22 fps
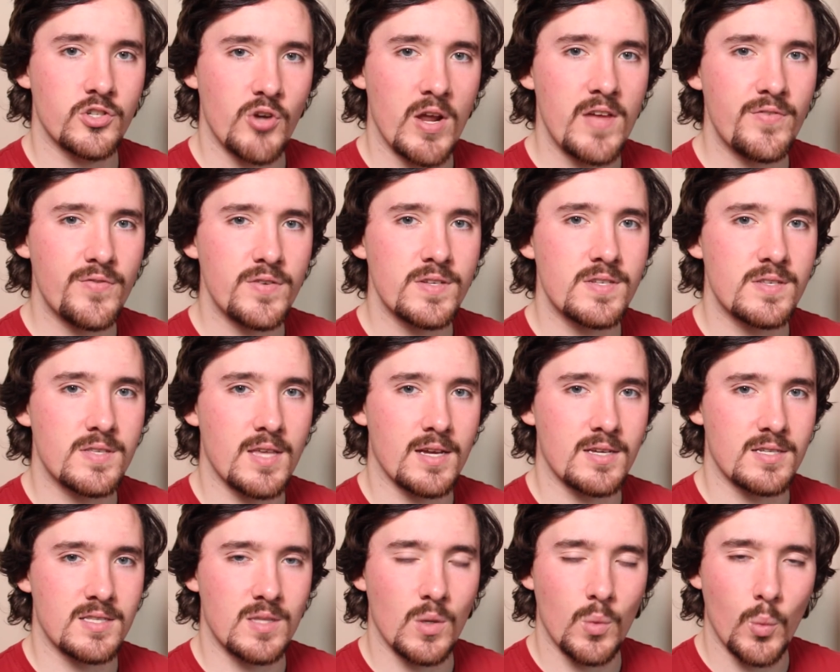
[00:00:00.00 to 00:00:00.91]
Dreyfus
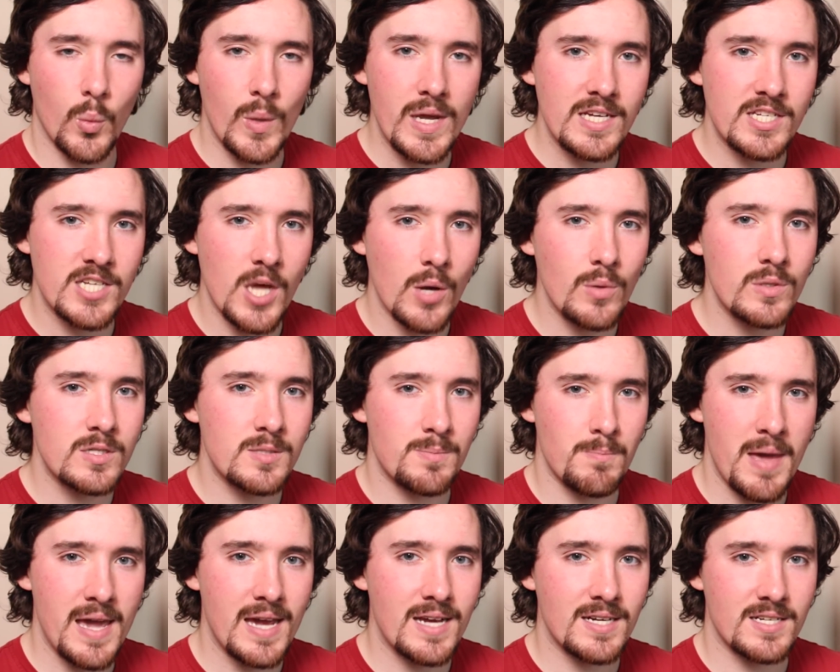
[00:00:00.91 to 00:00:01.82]
thinks that we don't
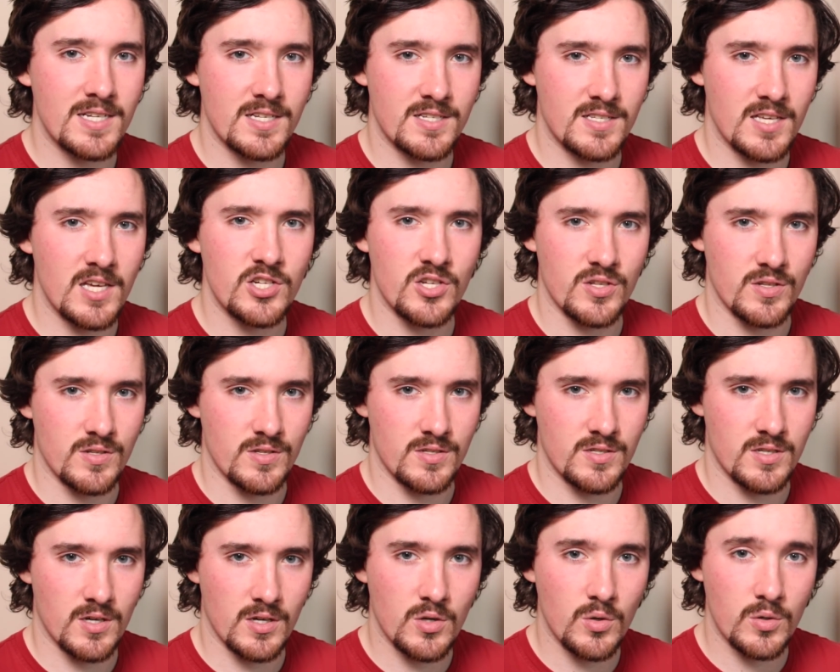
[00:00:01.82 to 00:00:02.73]
make
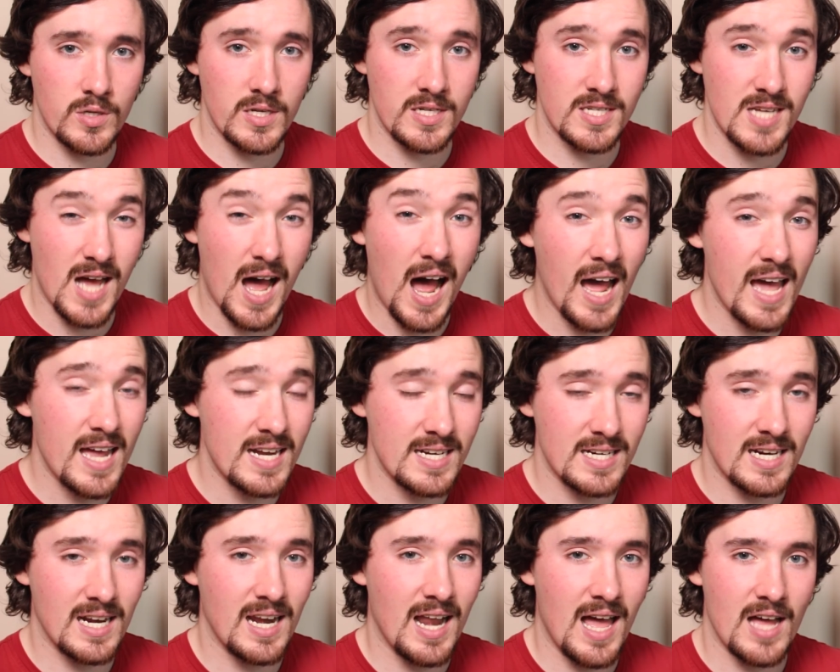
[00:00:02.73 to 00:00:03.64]
decisions according to
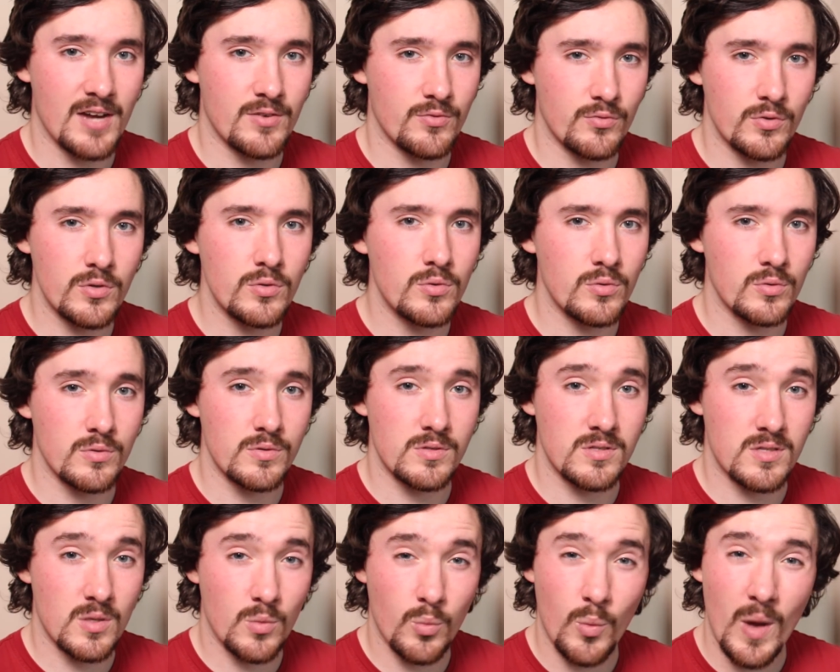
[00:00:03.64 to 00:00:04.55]
ironclad
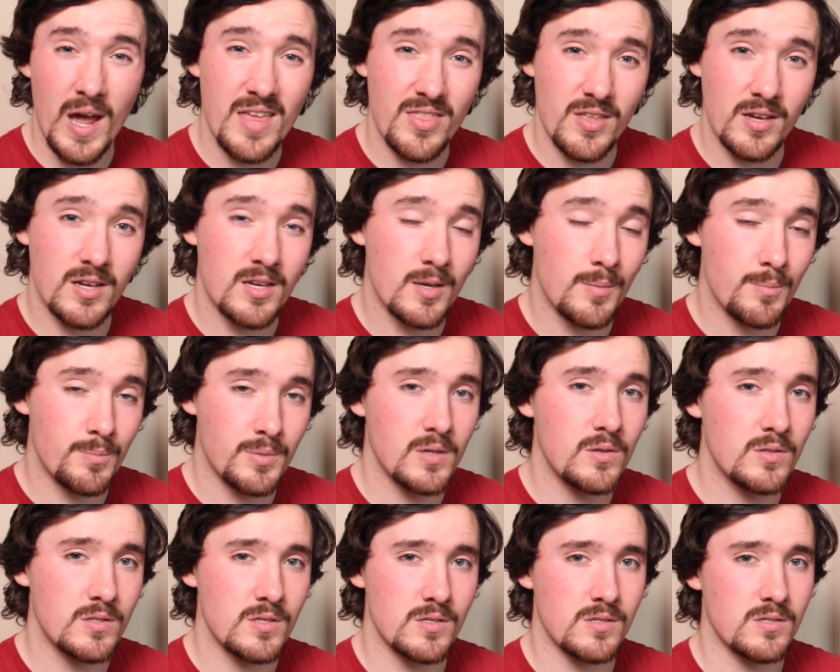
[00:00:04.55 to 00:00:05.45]
rules the way that
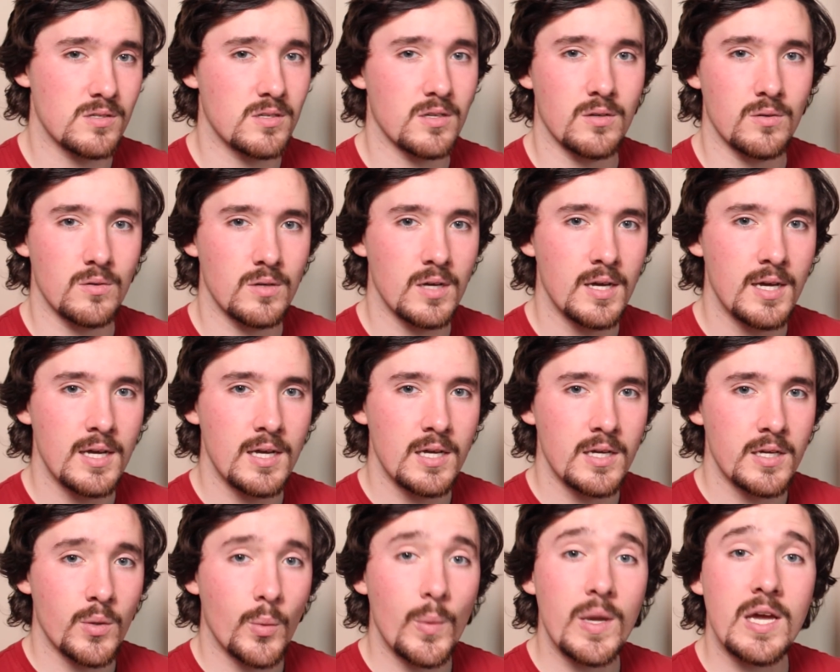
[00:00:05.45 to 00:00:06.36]
computers do.
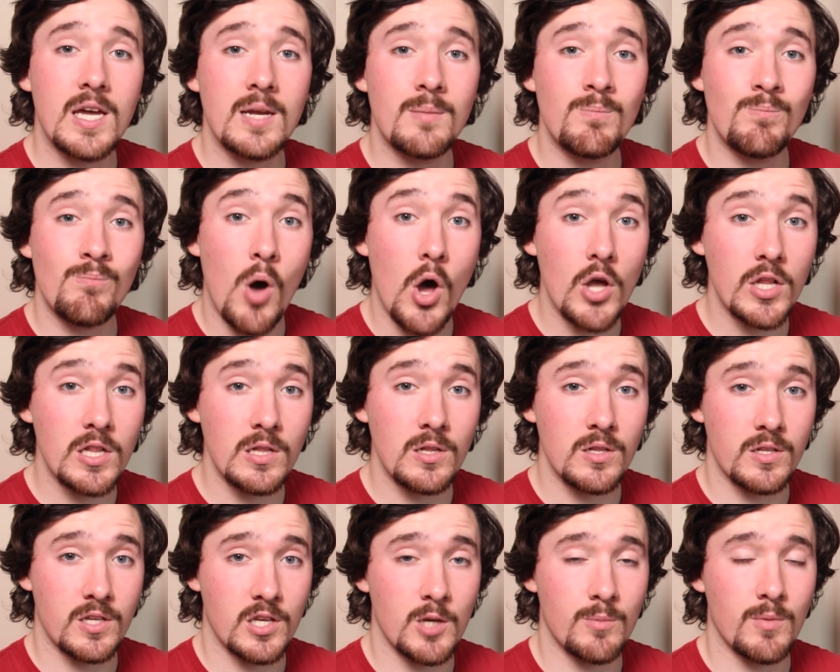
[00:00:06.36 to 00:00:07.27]
We can
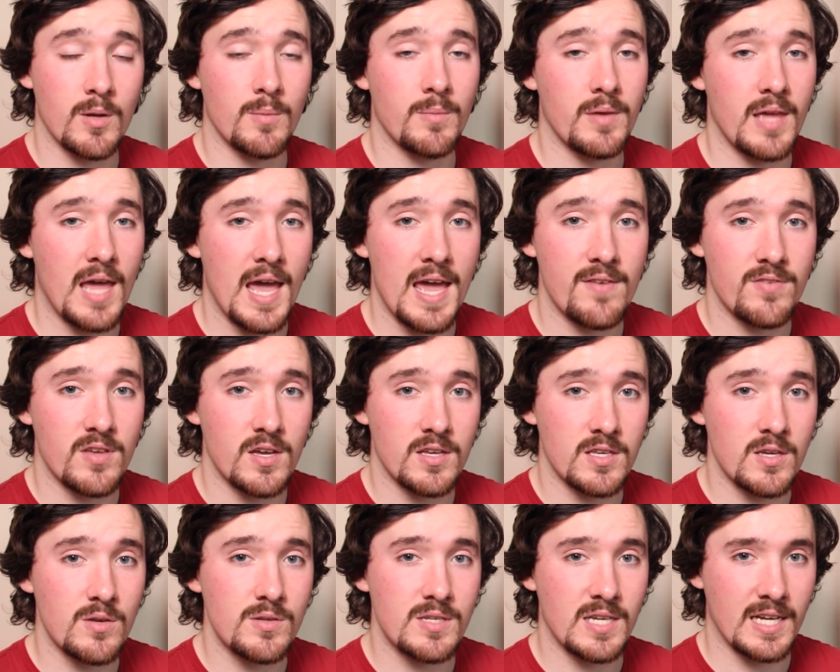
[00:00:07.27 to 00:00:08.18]
model human behavior
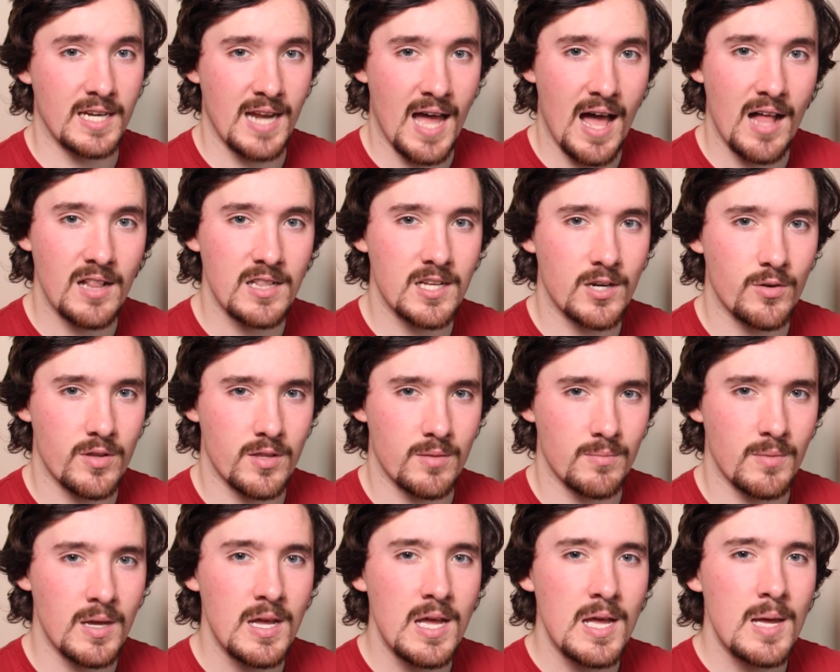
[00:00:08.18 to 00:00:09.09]
using an
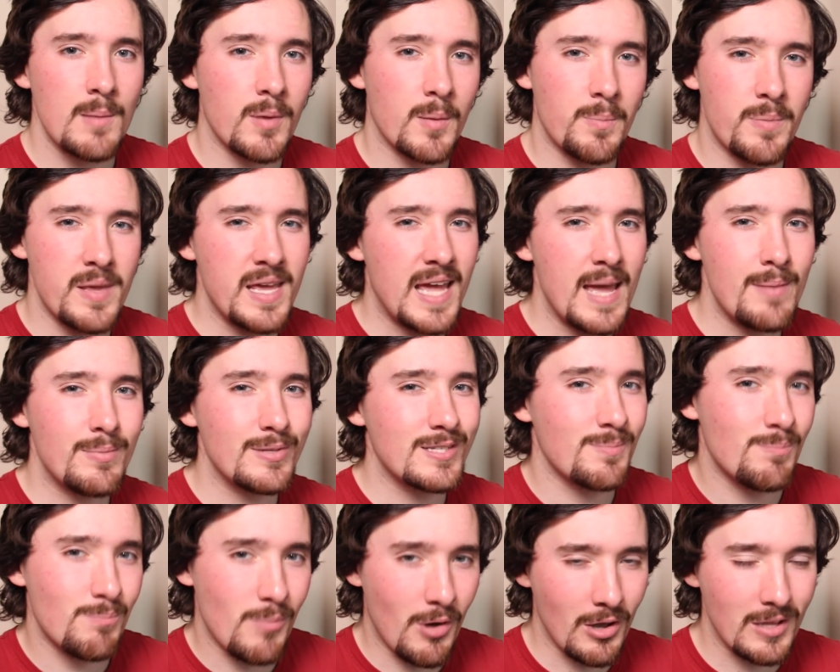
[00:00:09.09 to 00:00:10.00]
algorithm, but being able
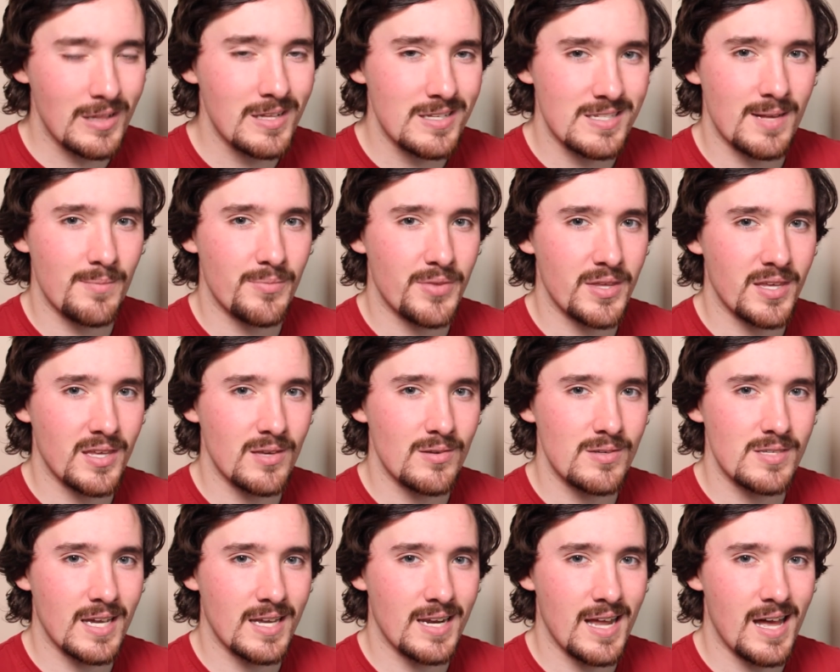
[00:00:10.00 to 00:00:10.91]
to model something
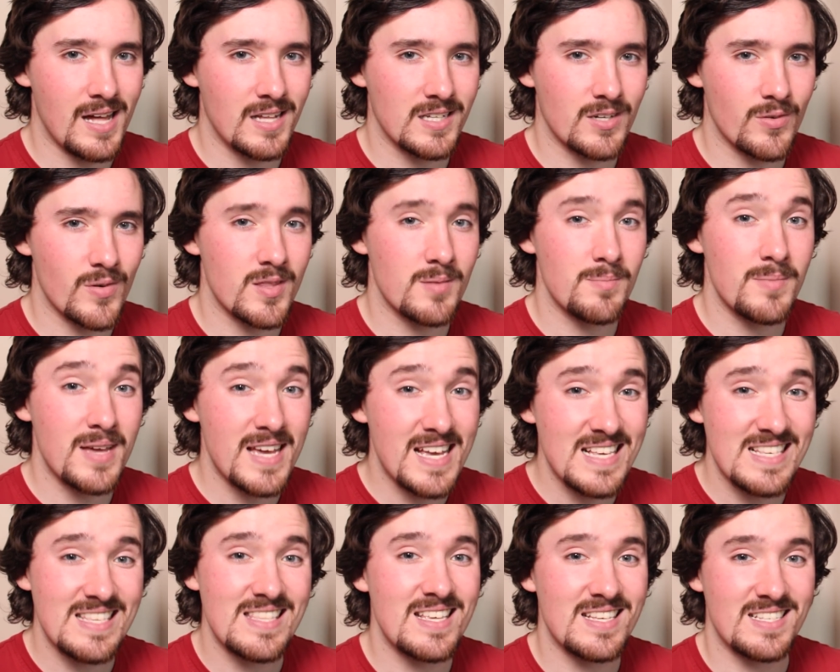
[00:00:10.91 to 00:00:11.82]
using an algorithm
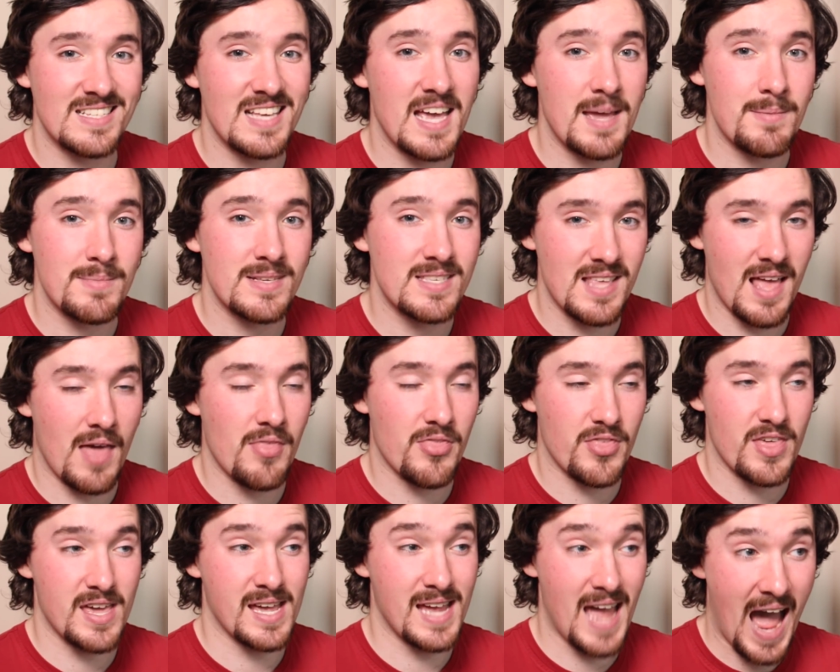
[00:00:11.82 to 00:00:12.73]
isn't the same as
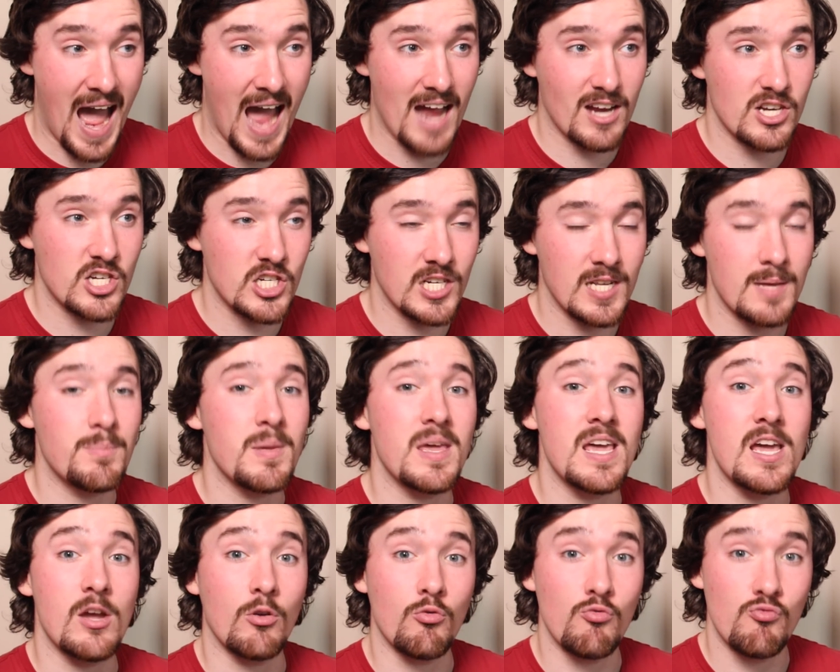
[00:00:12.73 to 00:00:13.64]
that thing actually
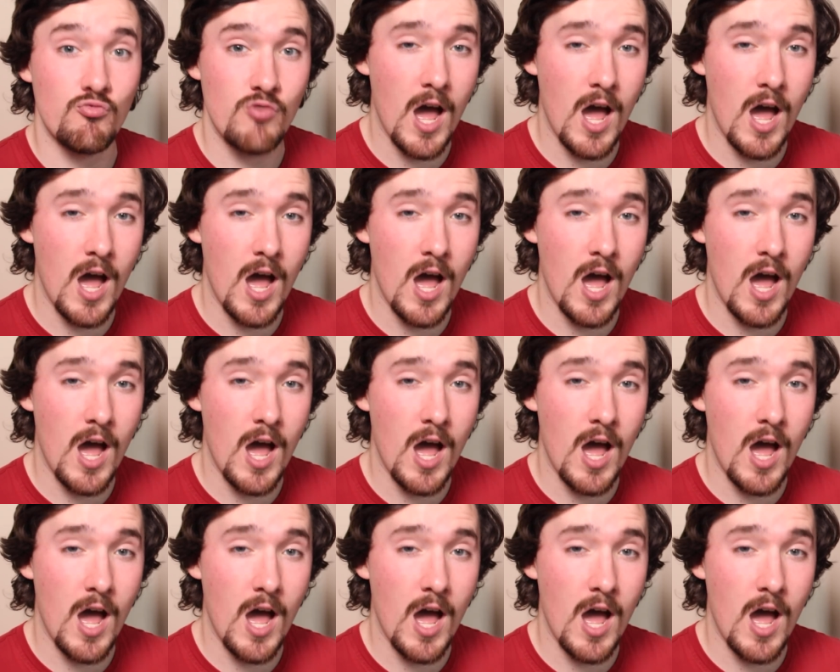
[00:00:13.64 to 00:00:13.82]
being